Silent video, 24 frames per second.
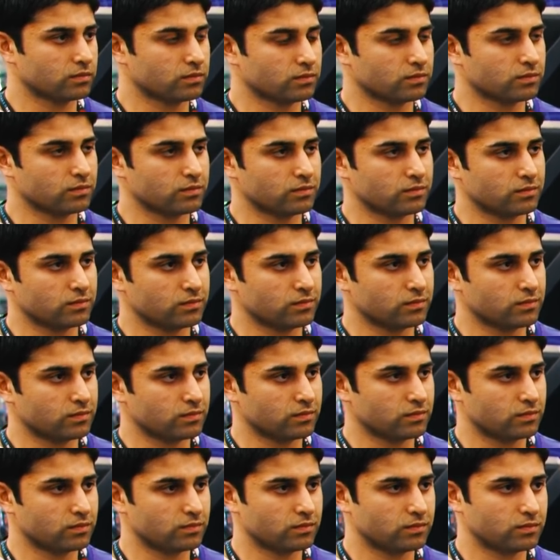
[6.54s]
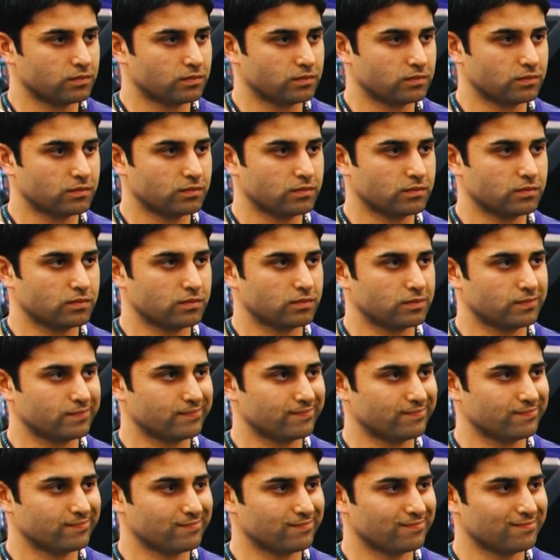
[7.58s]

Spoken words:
No words are spoken by the person on screen.